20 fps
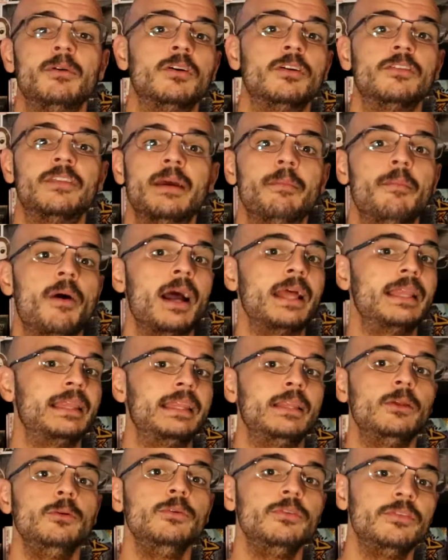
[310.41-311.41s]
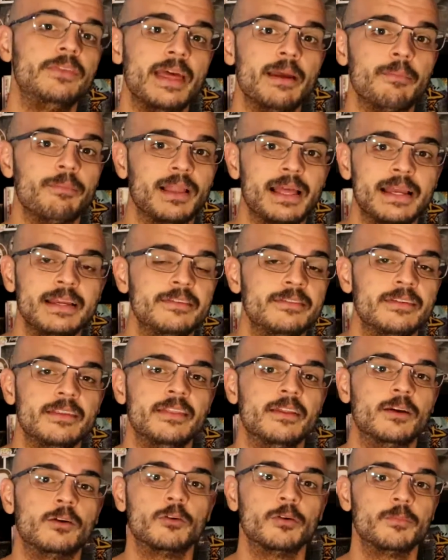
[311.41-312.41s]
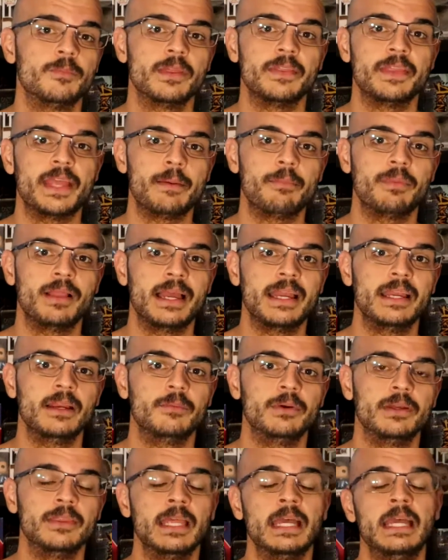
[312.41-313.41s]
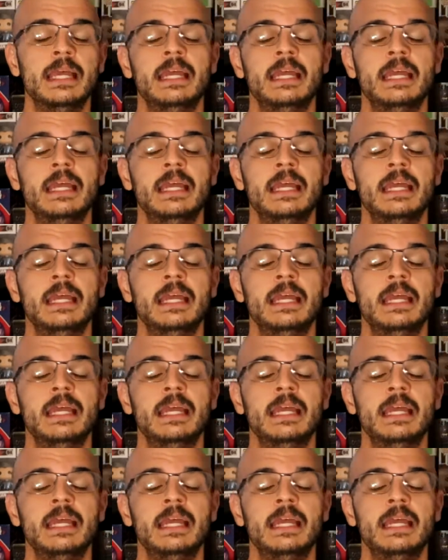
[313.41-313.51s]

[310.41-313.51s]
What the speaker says: because they might lose their place in the group that they're playing with.